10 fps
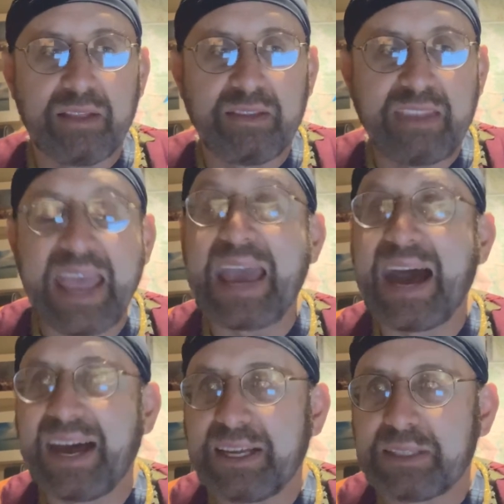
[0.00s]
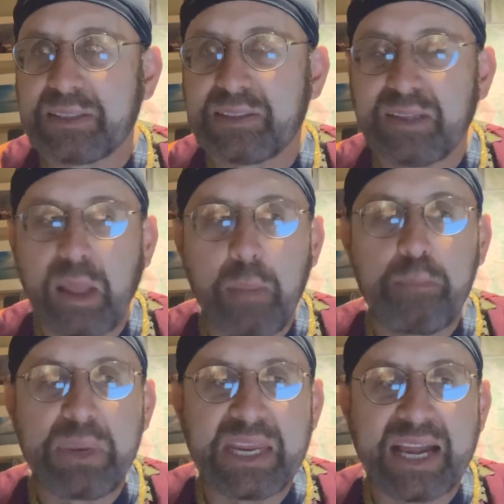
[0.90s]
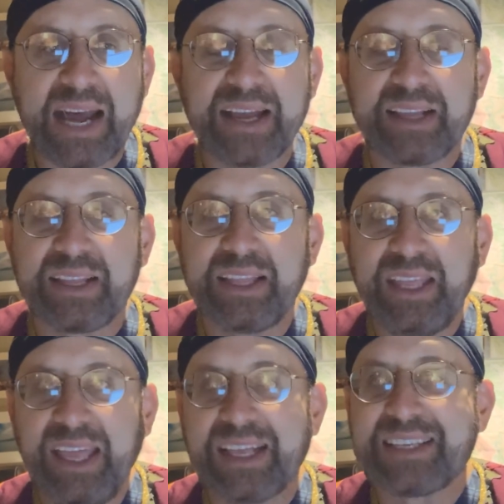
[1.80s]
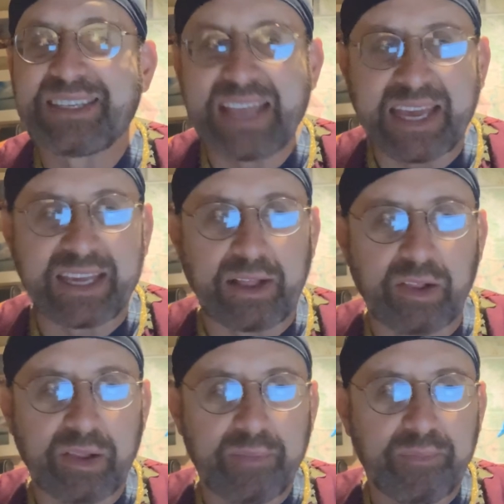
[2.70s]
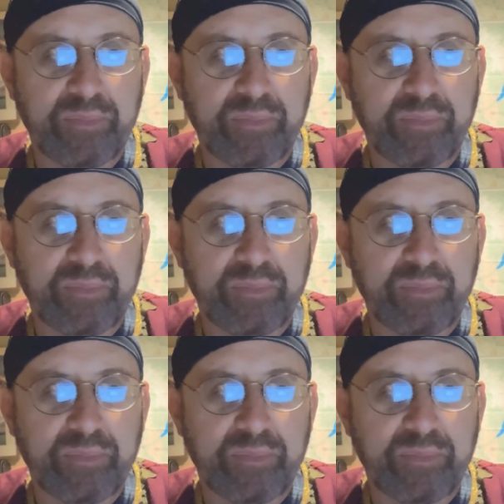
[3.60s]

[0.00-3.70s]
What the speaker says: Dea, Bina, and Sechel.